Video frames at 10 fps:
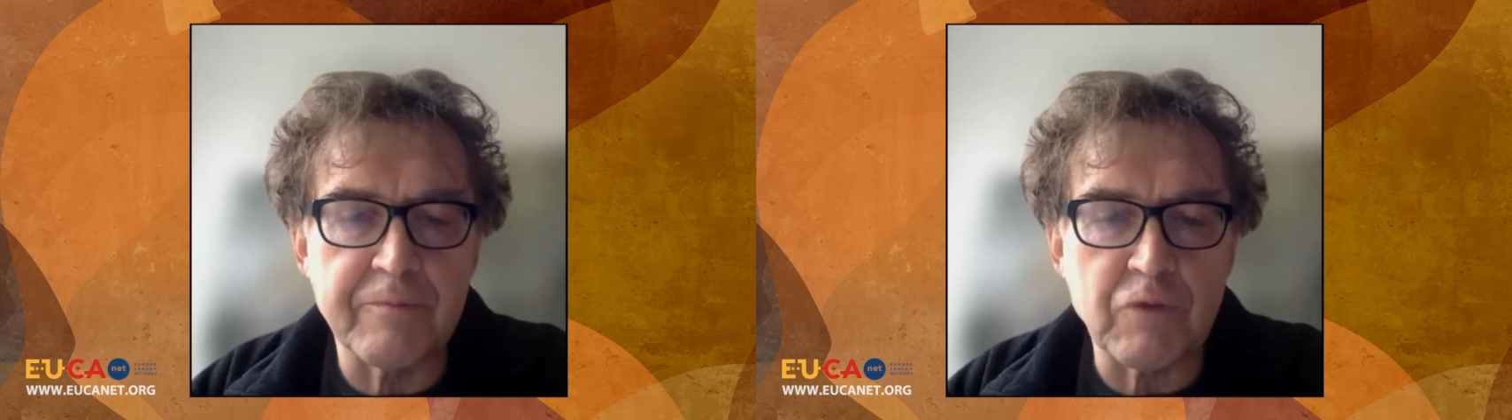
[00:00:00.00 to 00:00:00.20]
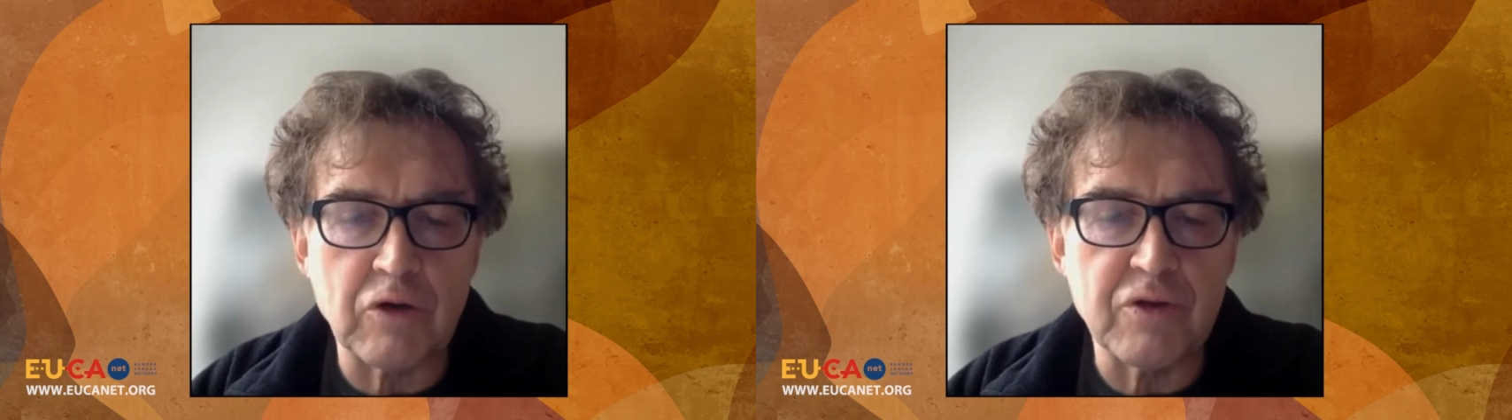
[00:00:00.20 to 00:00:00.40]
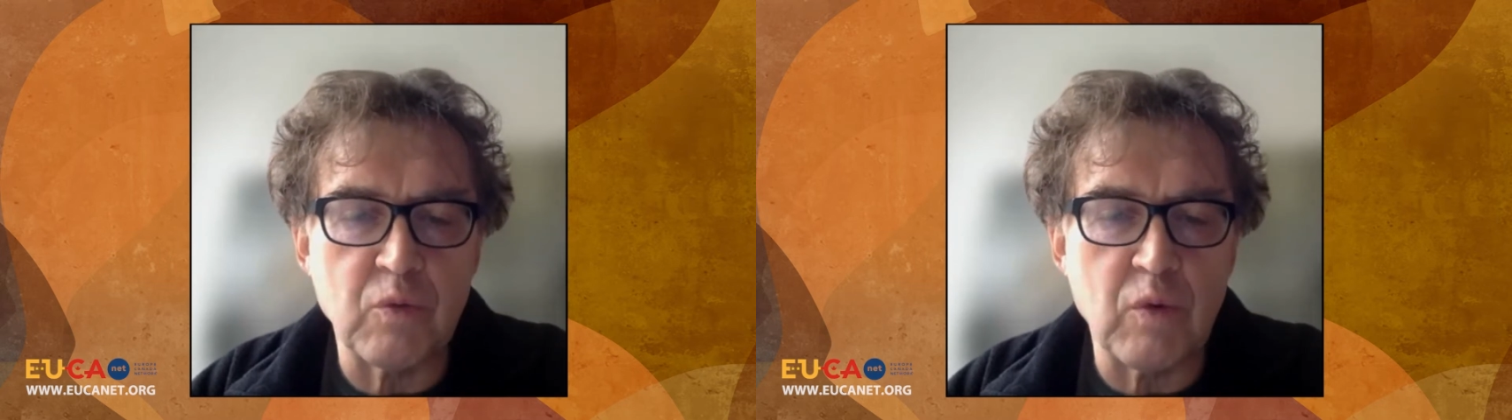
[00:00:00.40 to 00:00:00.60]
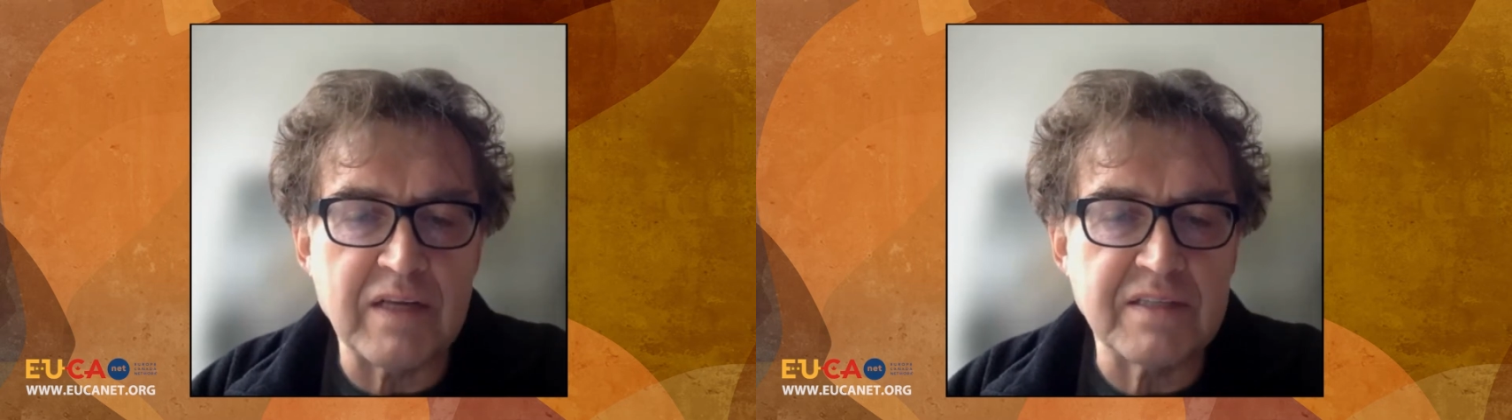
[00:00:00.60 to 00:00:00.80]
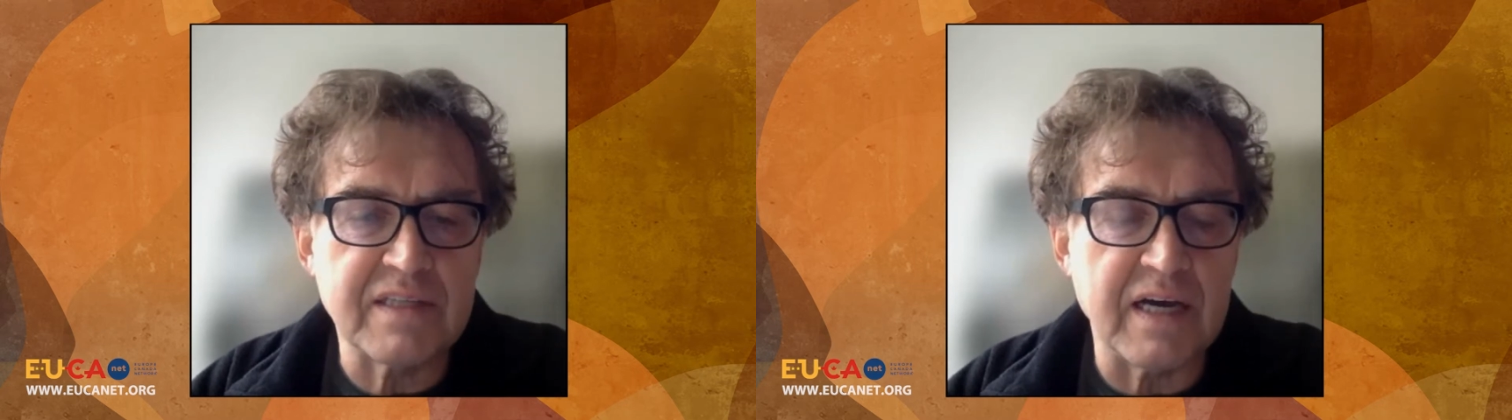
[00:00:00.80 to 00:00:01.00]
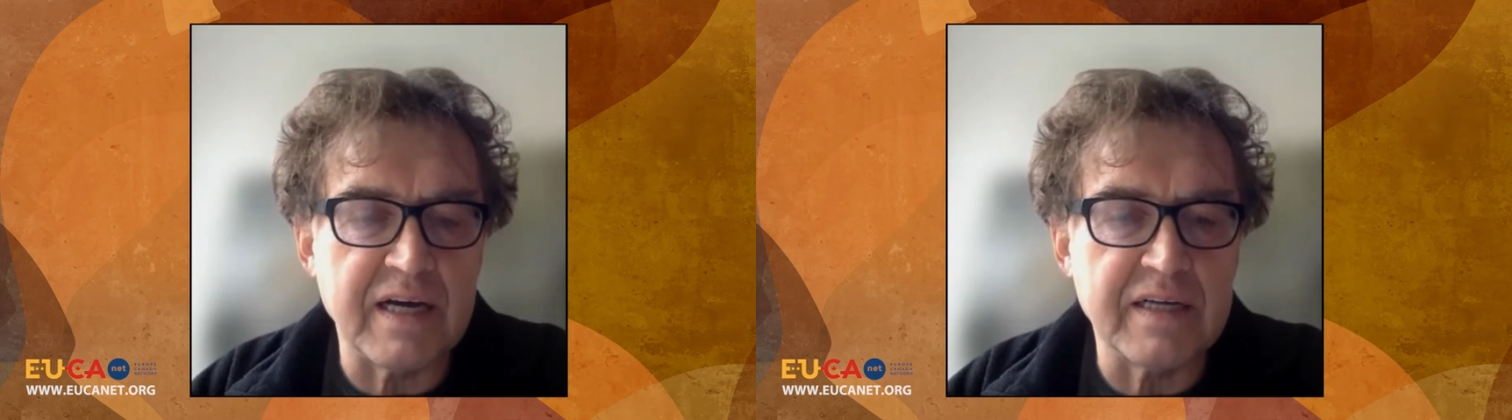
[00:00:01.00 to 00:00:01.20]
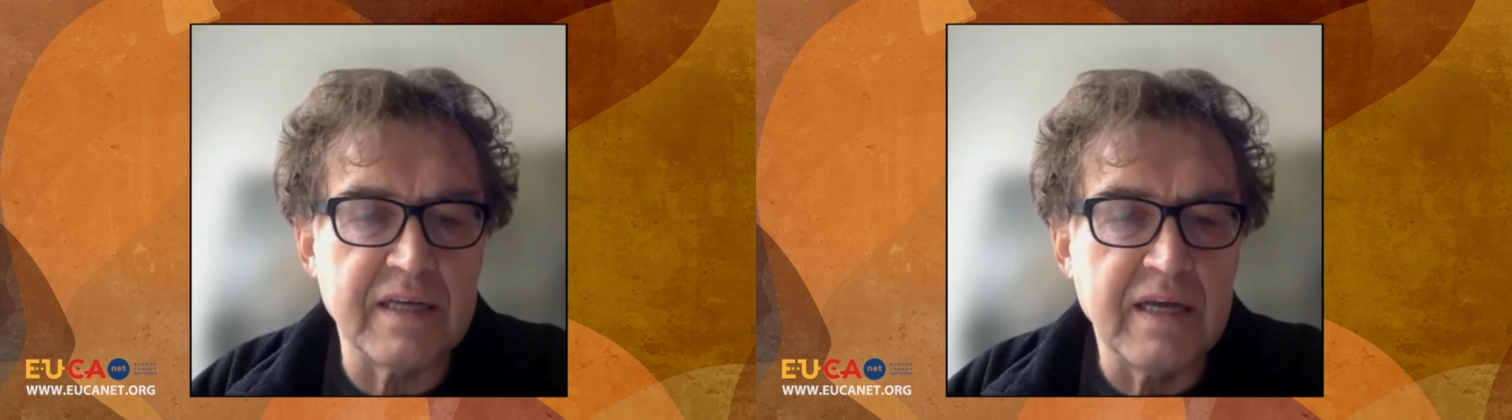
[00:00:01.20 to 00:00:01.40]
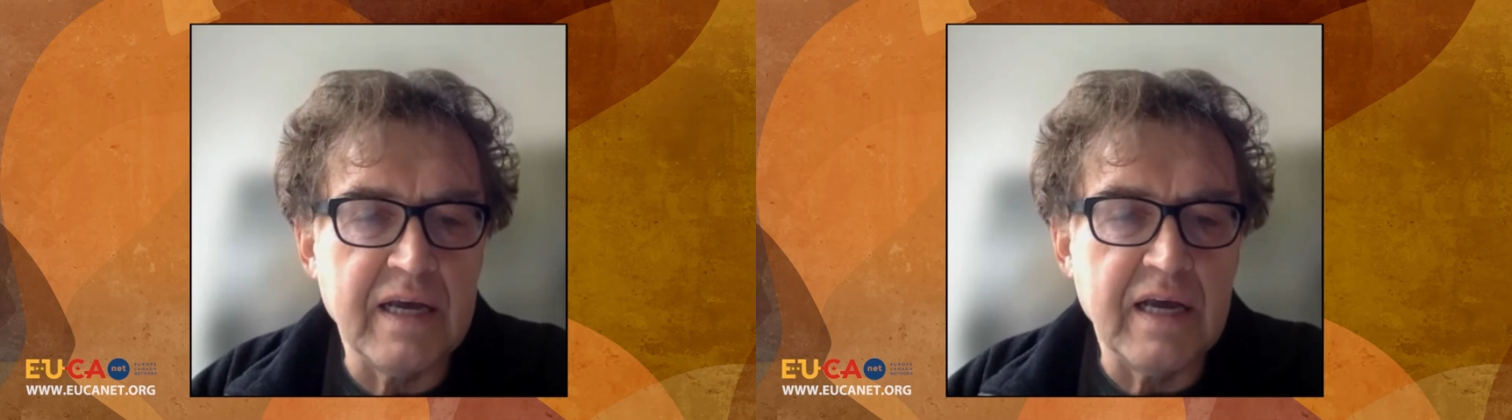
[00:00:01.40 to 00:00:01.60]
On the one side,
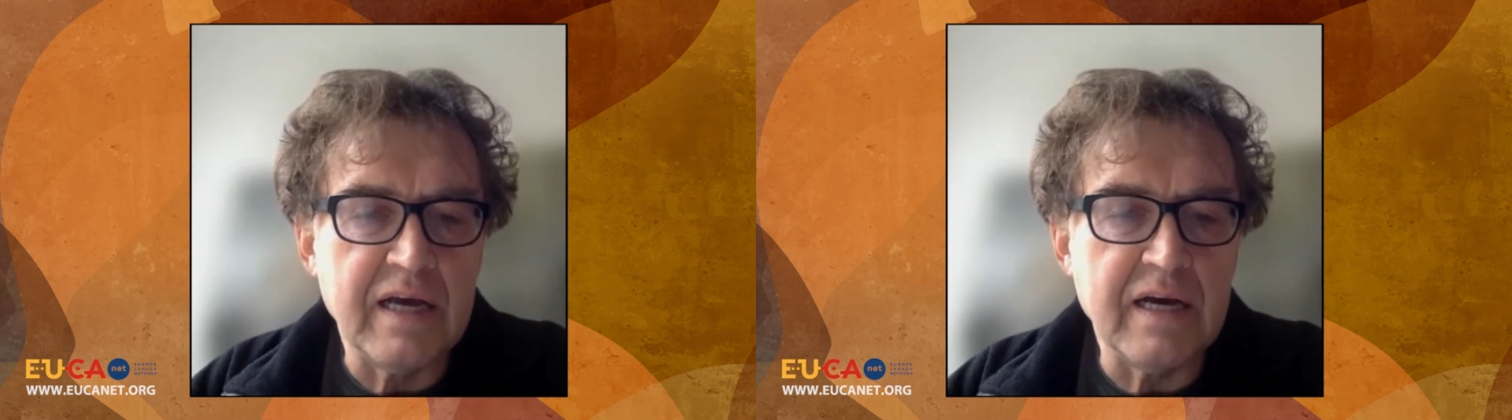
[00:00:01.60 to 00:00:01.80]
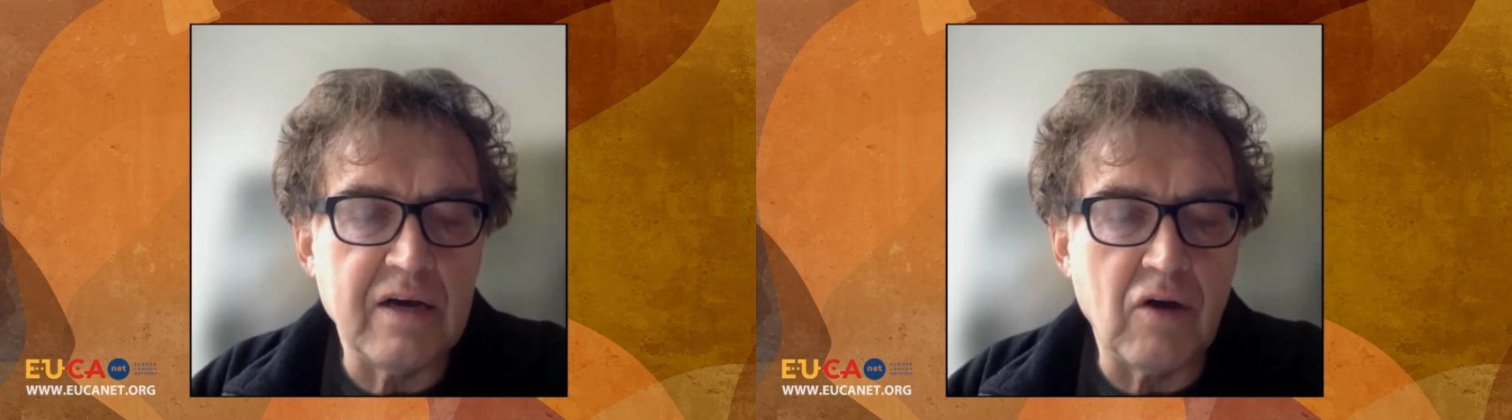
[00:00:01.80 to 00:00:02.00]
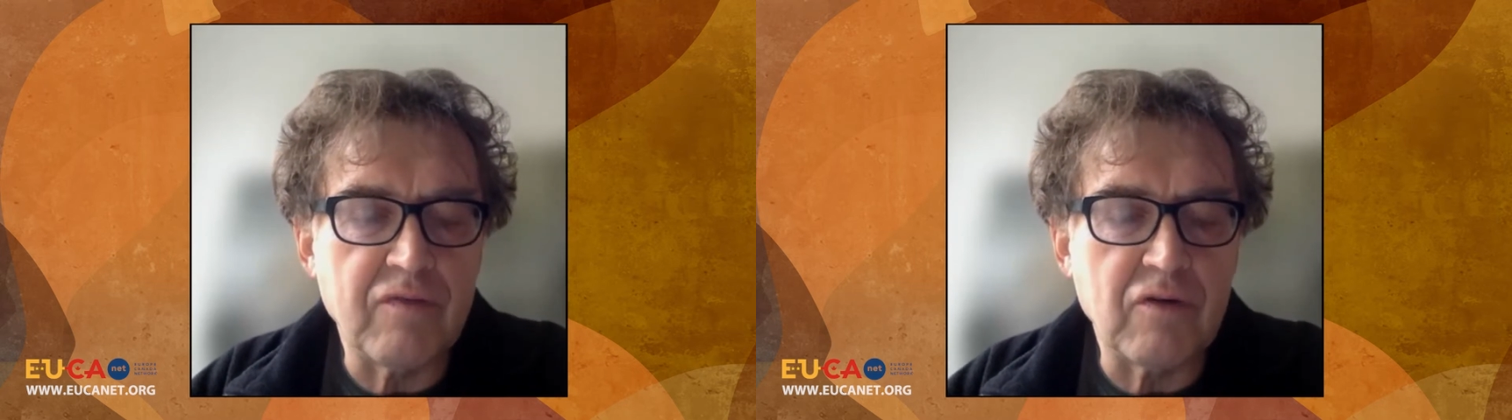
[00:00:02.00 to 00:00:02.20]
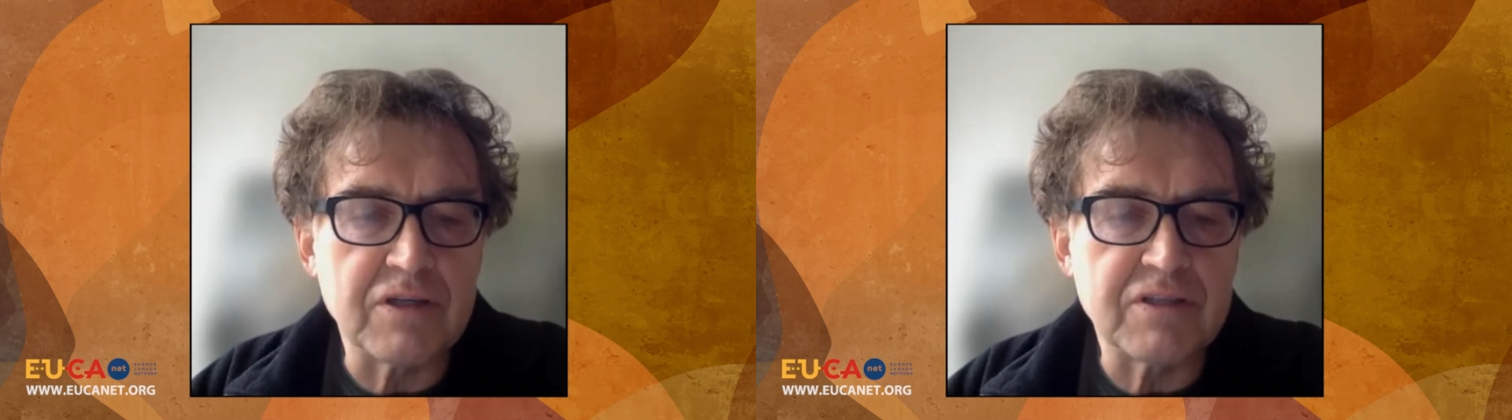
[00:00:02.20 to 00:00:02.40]
of course,